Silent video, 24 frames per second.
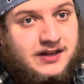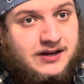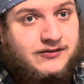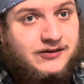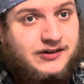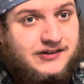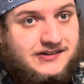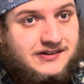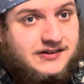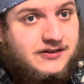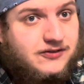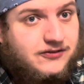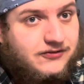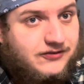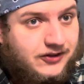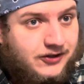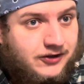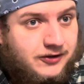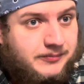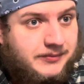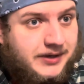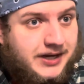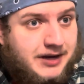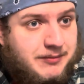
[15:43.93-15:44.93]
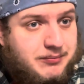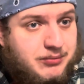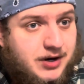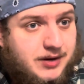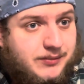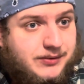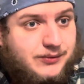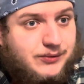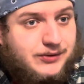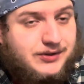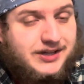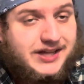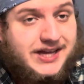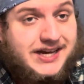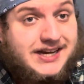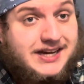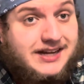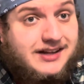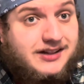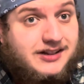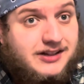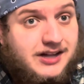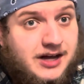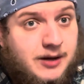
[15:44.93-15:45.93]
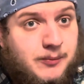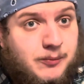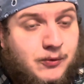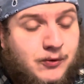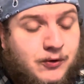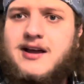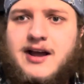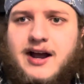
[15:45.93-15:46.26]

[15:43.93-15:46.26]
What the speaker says: every single film, I probably would like it a lot more.